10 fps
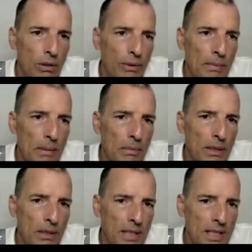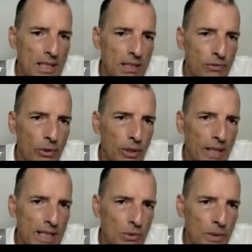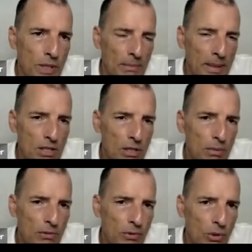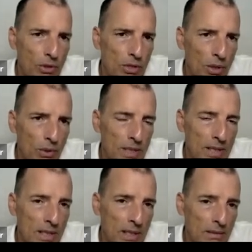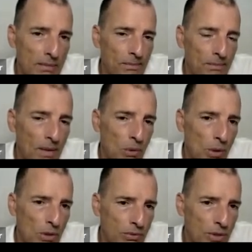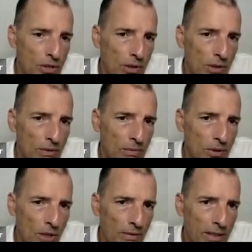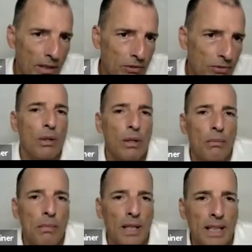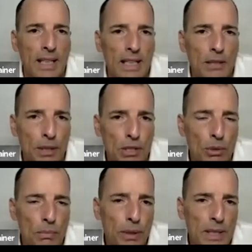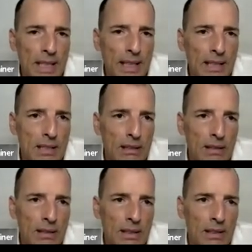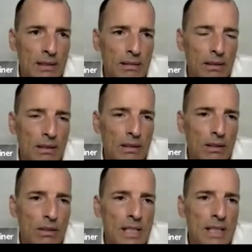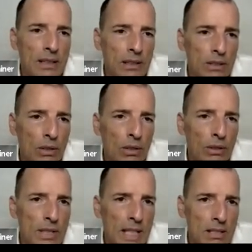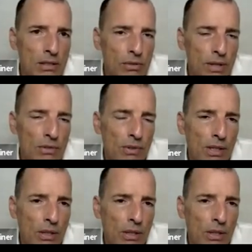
all remember this forecast, which I mentioned before. So it's a Wall Street Journal survey of market experts to predict the yield on 10-year Treasury